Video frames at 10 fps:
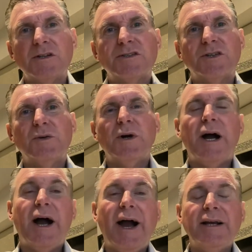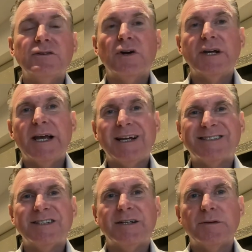So hyaluronic
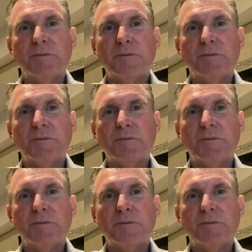acid